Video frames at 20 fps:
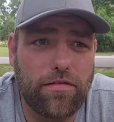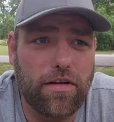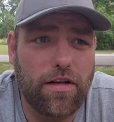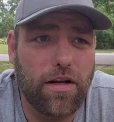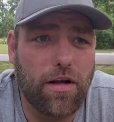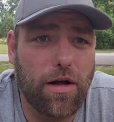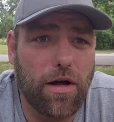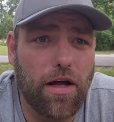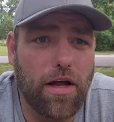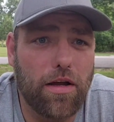and
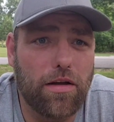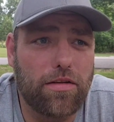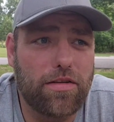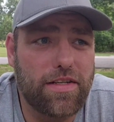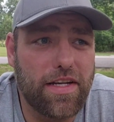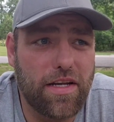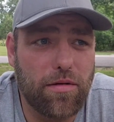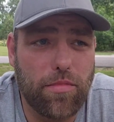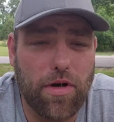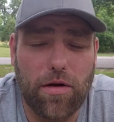I
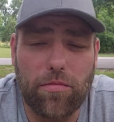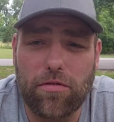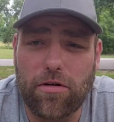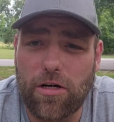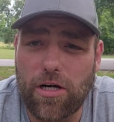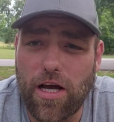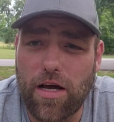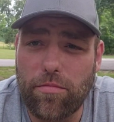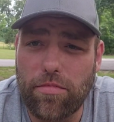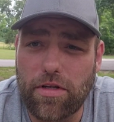stand by
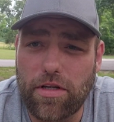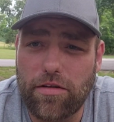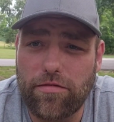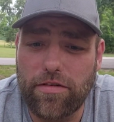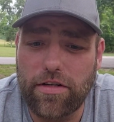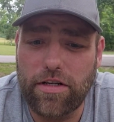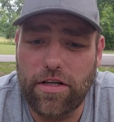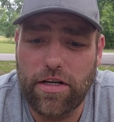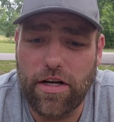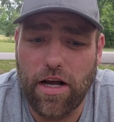what I believe
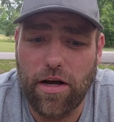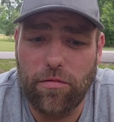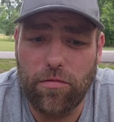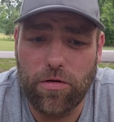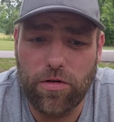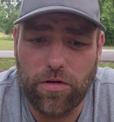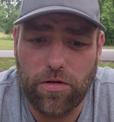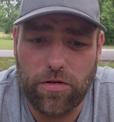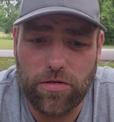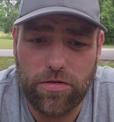in, and I
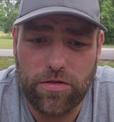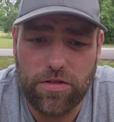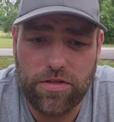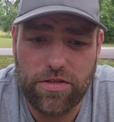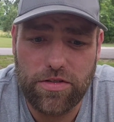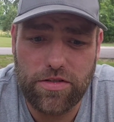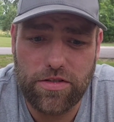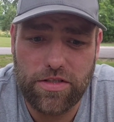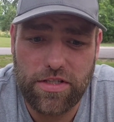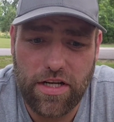will
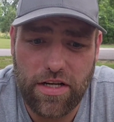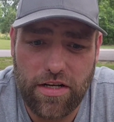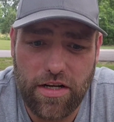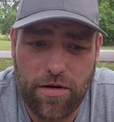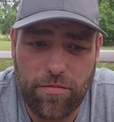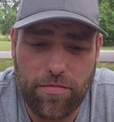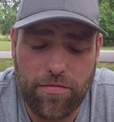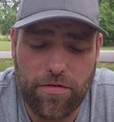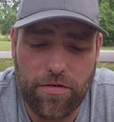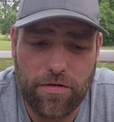stand
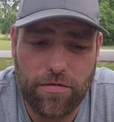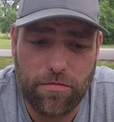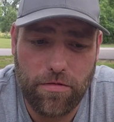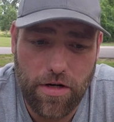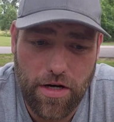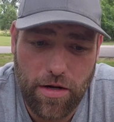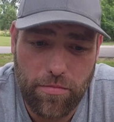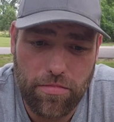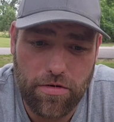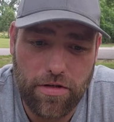up for
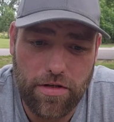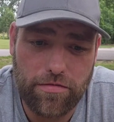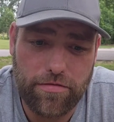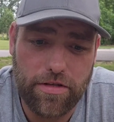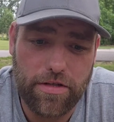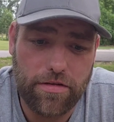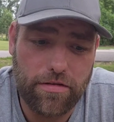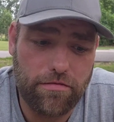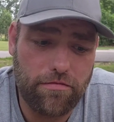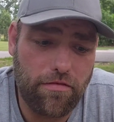what I believe
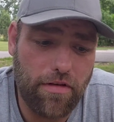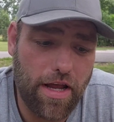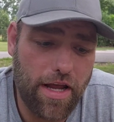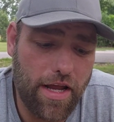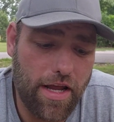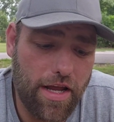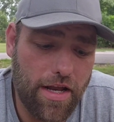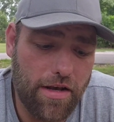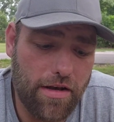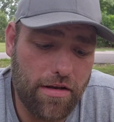in.
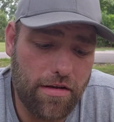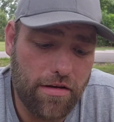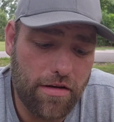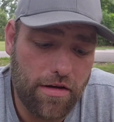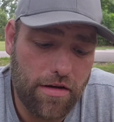And